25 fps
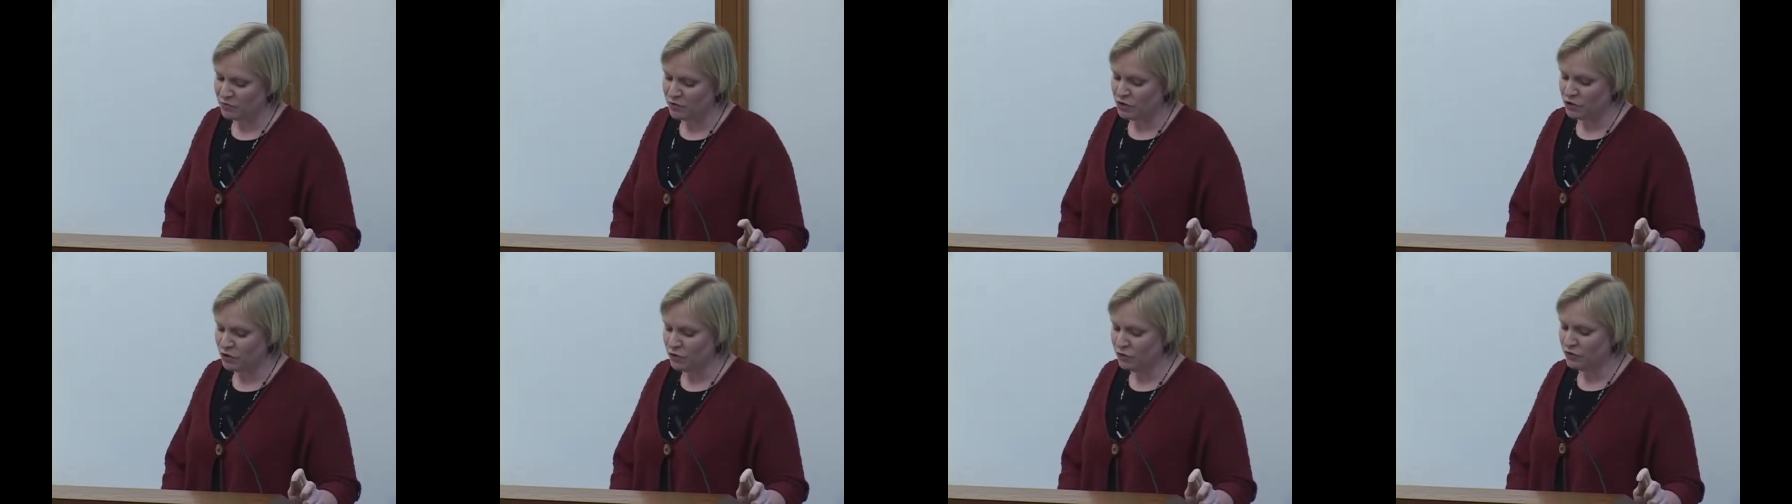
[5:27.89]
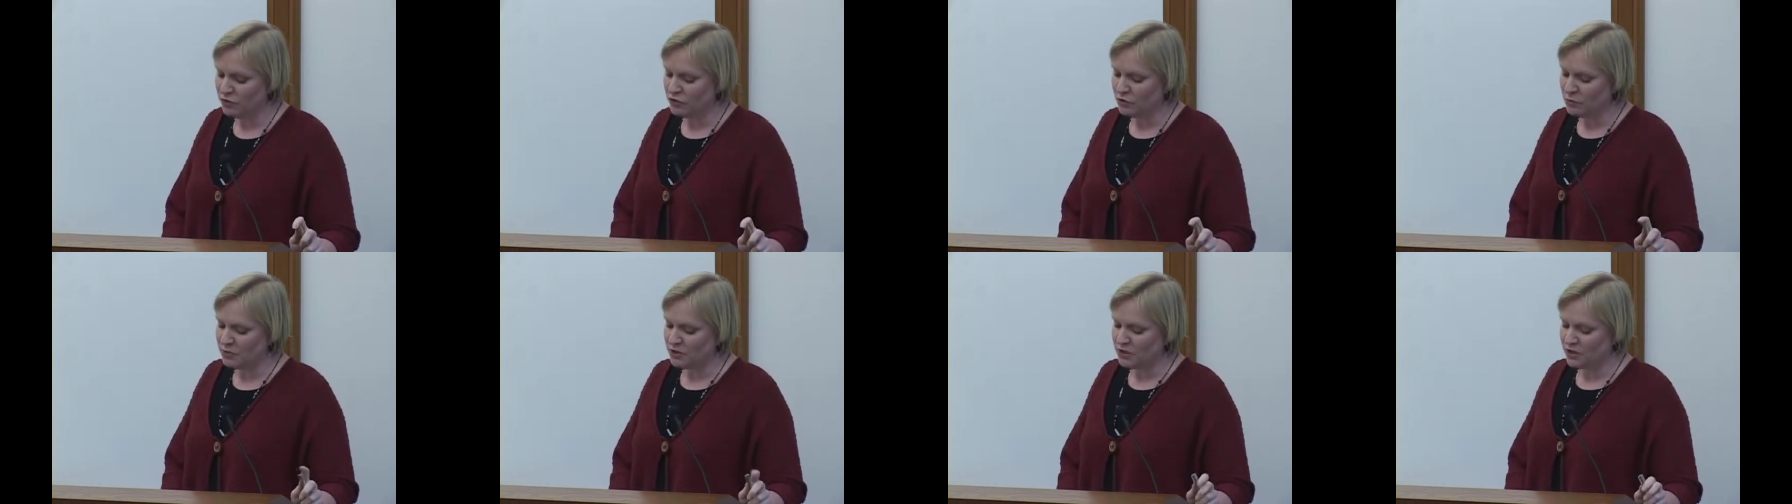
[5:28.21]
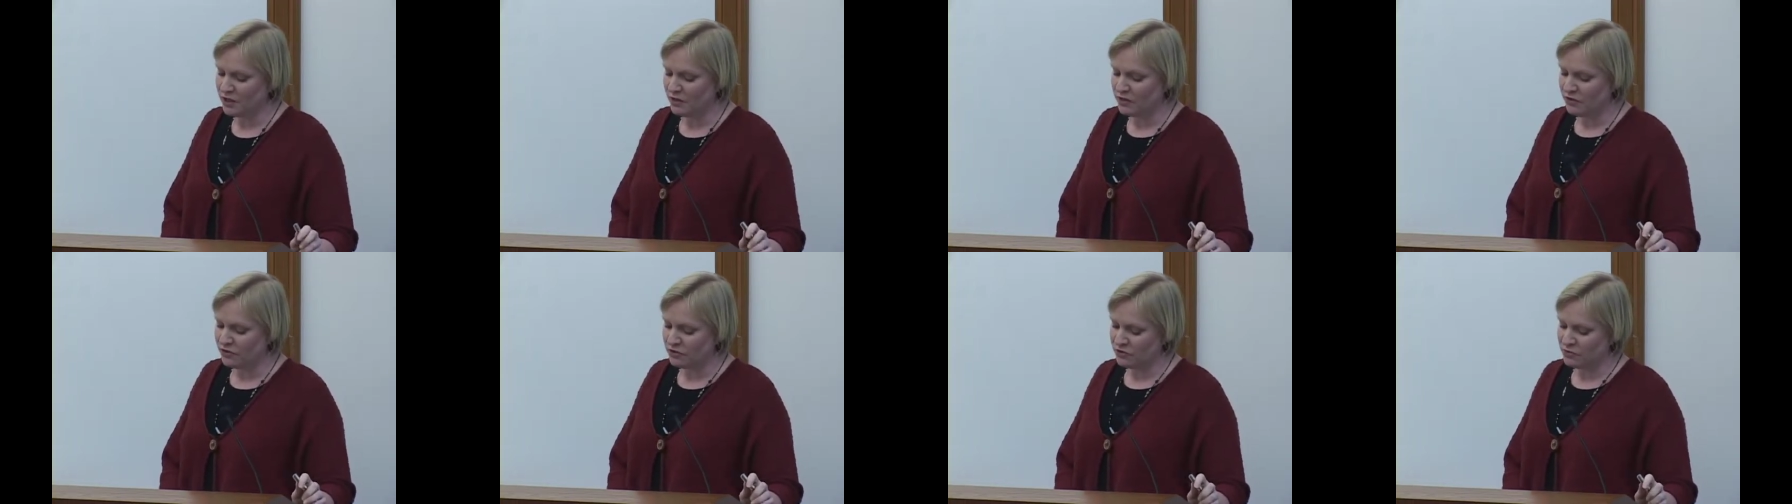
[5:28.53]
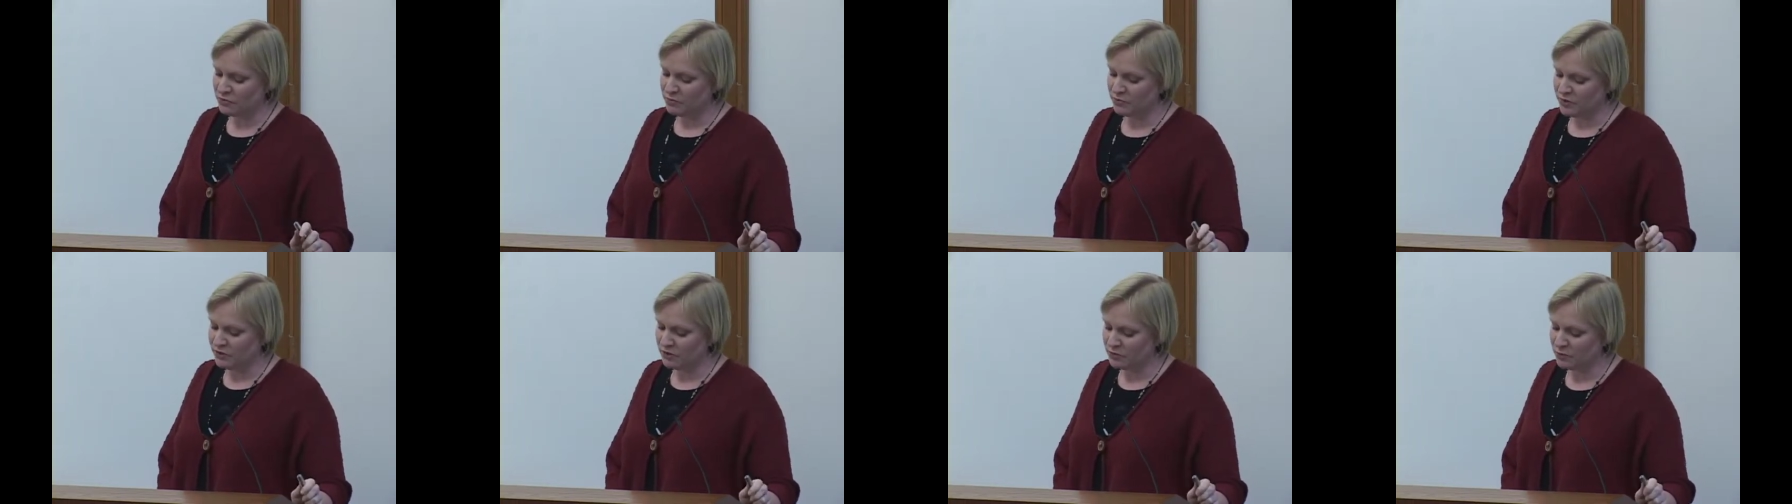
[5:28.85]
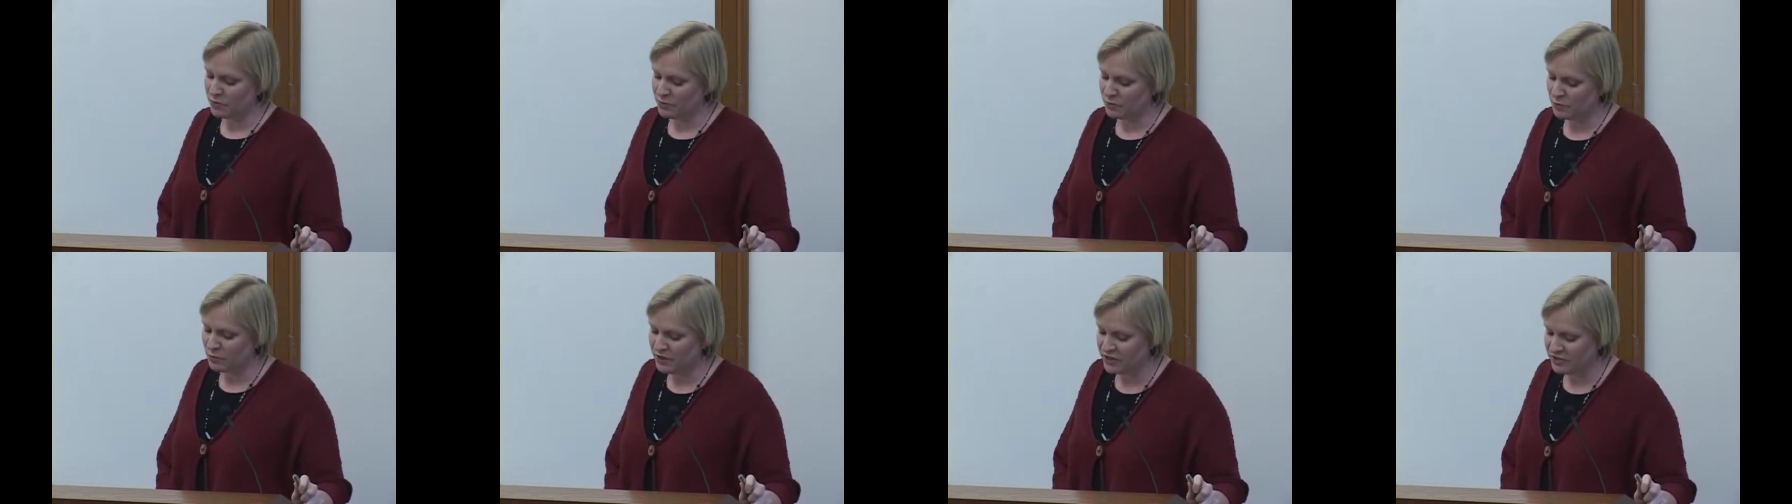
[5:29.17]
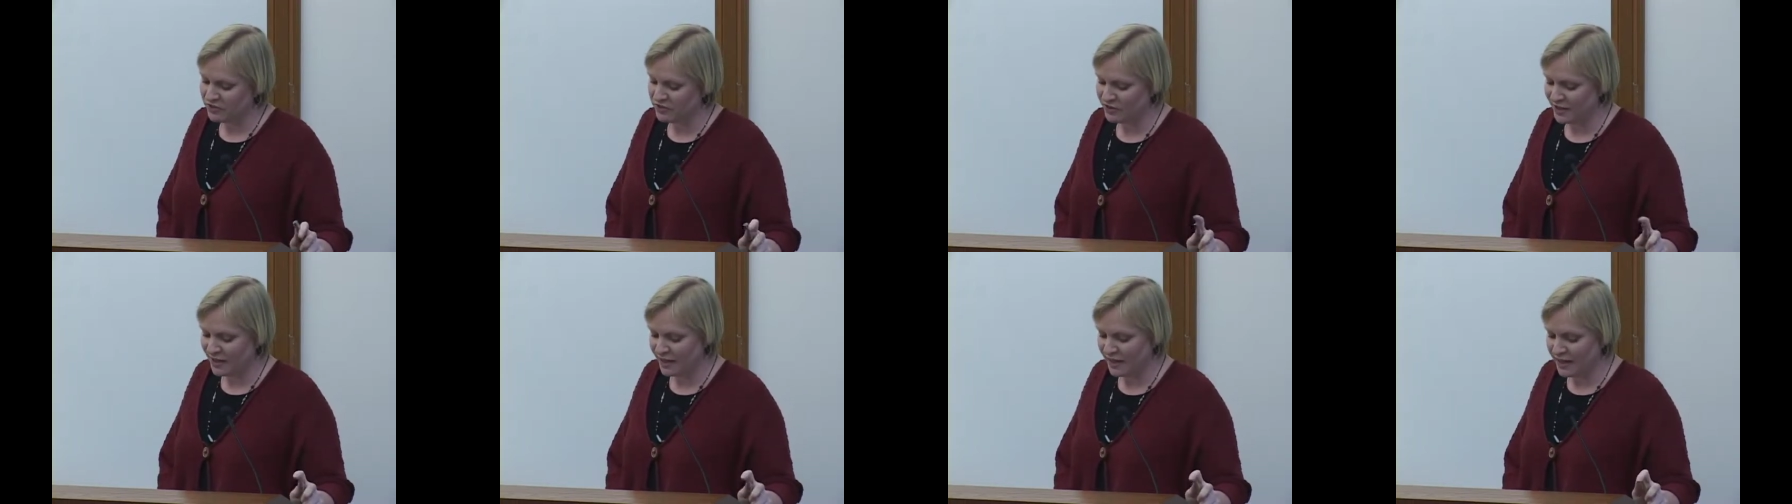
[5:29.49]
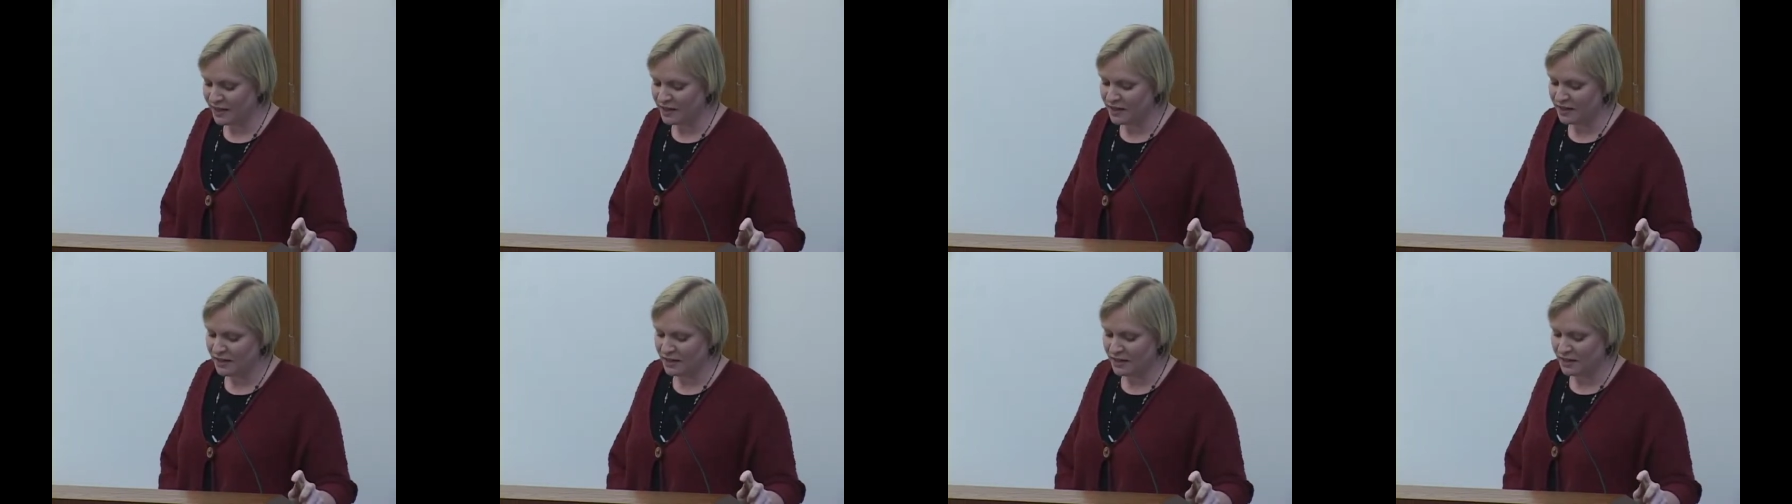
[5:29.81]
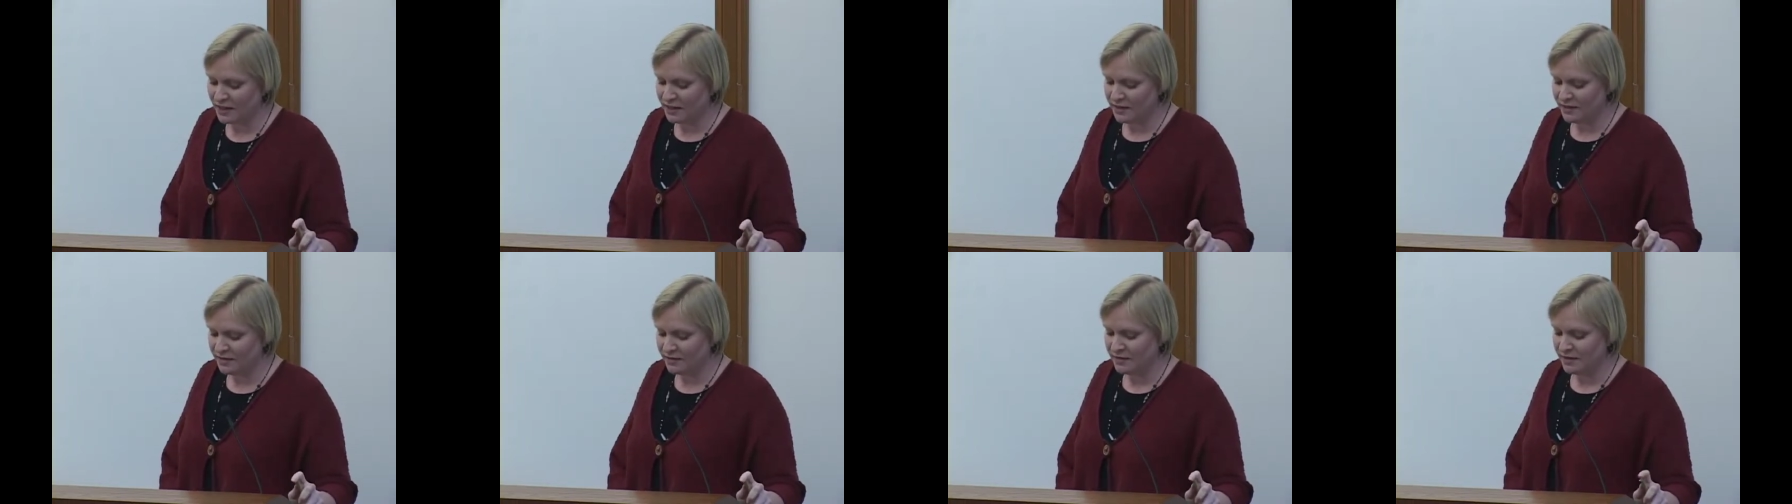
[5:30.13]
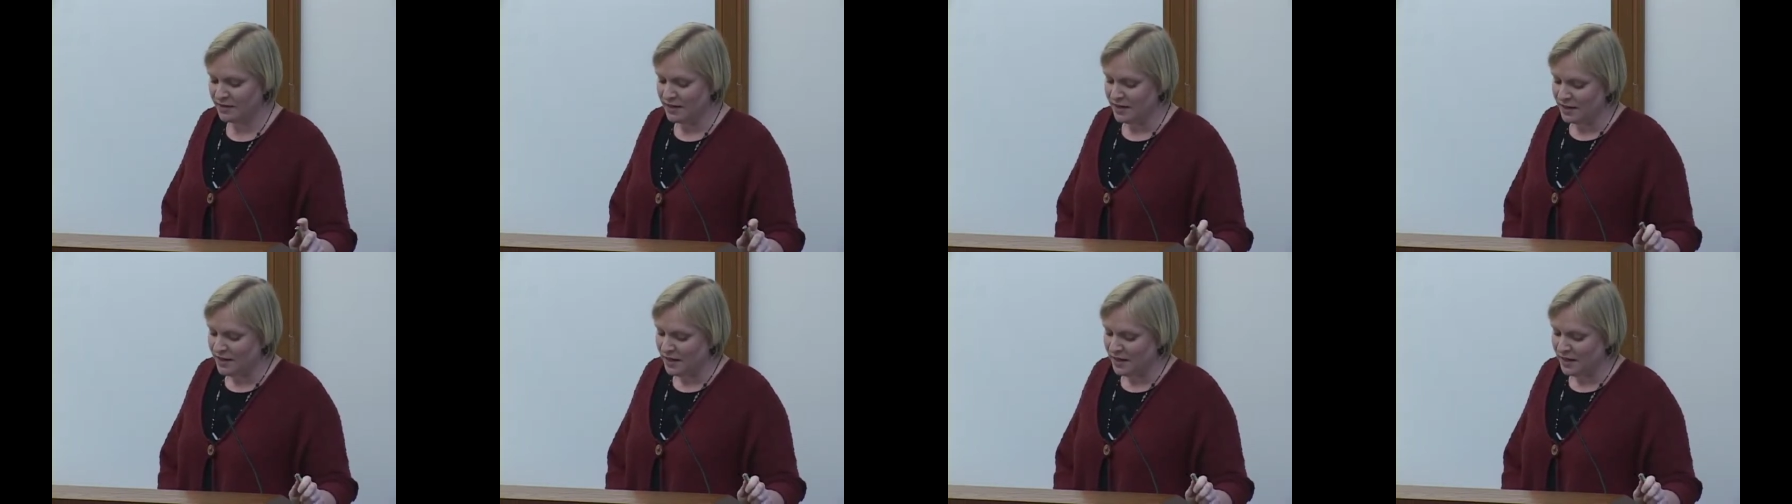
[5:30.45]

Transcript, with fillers: usable instruments with which to analyze